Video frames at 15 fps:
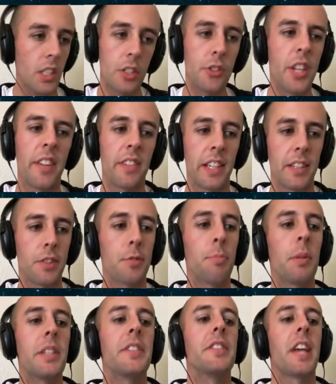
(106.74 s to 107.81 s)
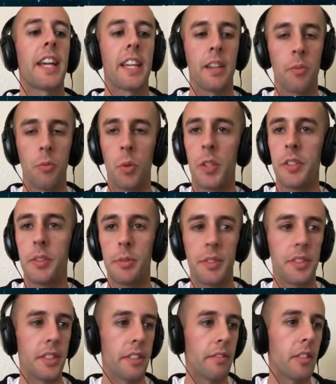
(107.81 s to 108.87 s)
You just have like a split second once you
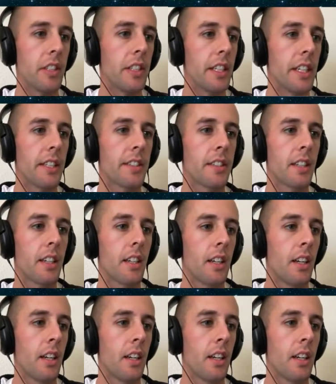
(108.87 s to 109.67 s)
receive the disc.